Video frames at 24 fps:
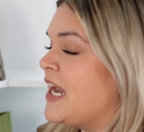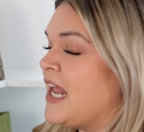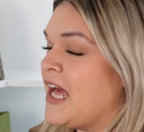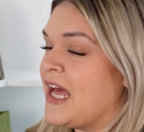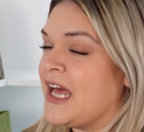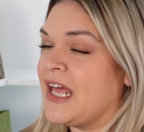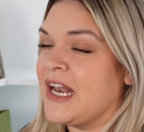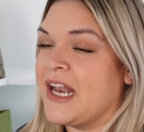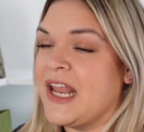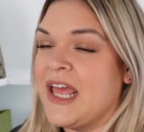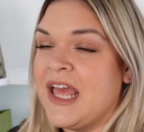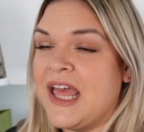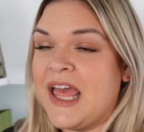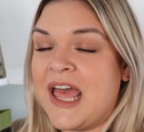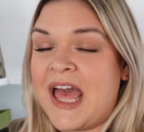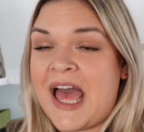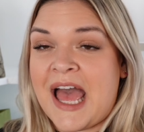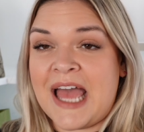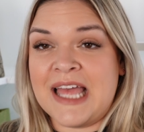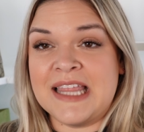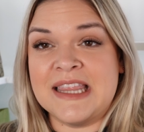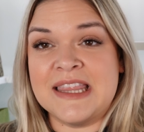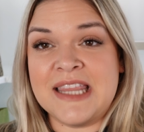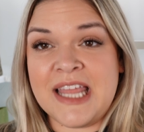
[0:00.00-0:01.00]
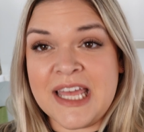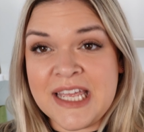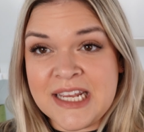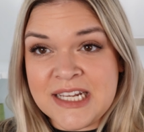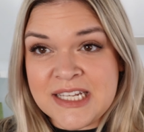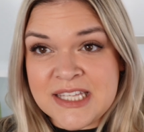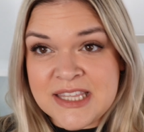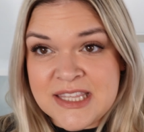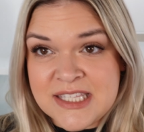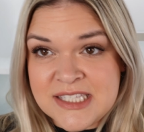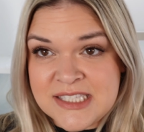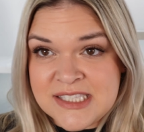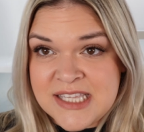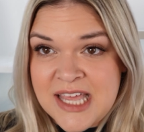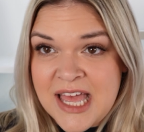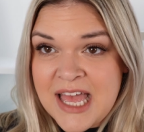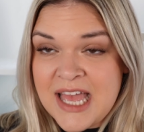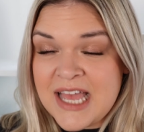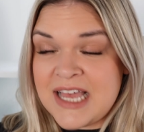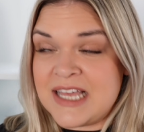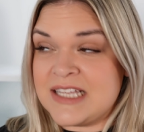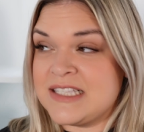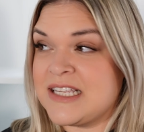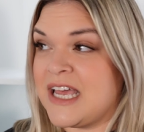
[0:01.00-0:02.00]
it on, I liked the
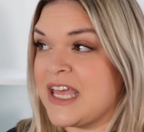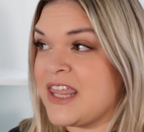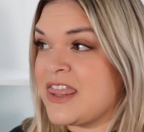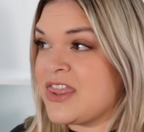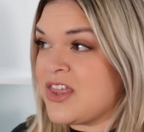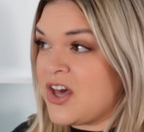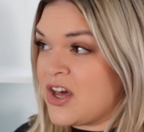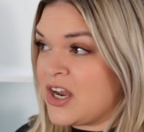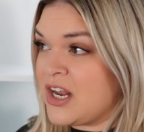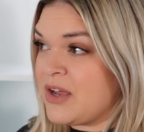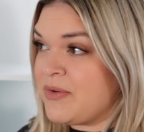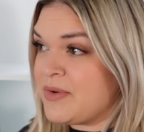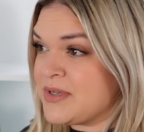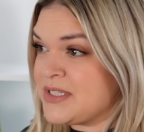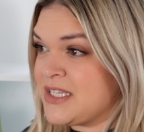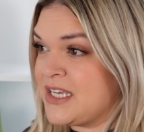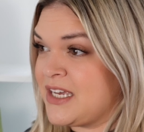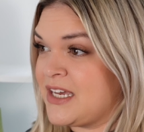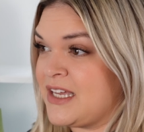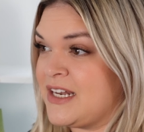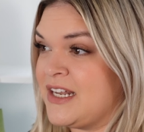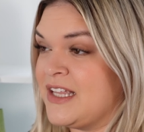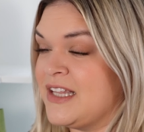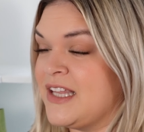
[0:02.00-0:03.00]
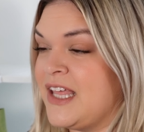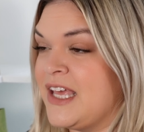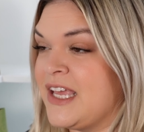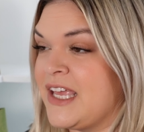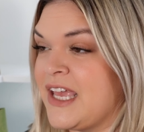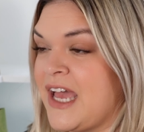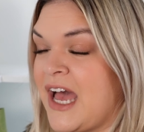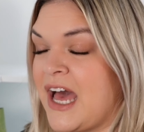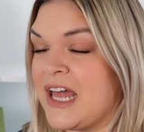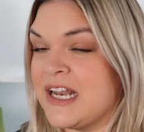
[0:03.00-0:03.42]
size. I thought I wasn't gonna like it.